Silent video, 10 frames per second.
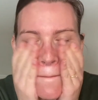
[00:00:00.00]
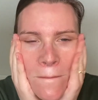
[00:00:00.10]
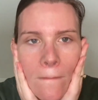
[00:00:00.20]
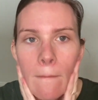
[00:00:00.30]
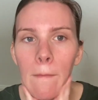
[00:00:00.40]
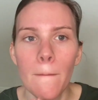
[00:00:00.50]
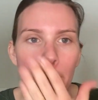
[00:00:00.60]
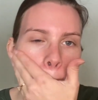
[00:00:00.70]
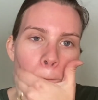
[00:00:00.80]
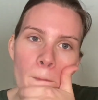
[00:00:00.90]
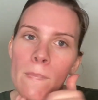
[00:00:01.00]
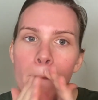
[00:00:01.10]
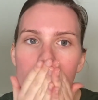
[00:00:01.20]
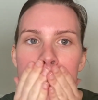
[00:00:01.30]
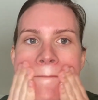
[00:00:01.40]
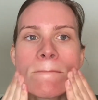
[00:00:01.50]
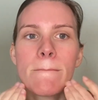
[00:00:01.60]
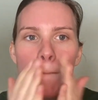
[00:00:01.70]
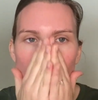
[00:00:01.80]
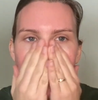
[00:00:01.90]
be a moisturizer in my opinion.
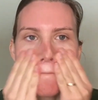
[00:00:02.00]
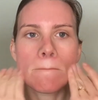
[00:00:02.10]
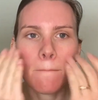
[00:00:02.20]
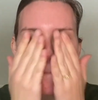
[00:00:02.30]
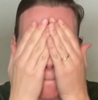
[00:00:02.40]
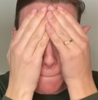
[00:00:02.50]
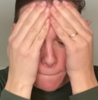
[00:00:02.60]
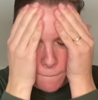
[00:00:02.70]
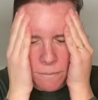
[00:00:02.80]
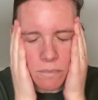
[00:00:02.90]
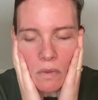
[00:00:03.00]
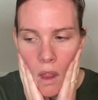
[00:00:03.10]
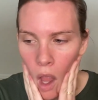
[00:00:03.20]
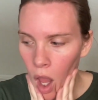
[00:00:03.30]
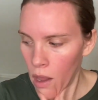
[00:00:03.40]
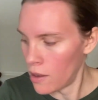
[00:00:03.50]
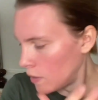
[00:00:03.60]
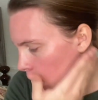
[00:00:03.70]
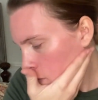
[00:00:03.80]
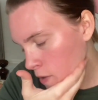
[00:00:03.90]
I could just store a moisturizer down here and it
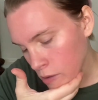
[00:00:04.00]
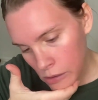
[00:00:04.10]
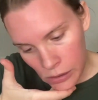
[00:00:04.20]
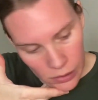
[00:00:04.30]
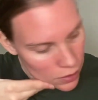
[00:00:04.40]
would do the same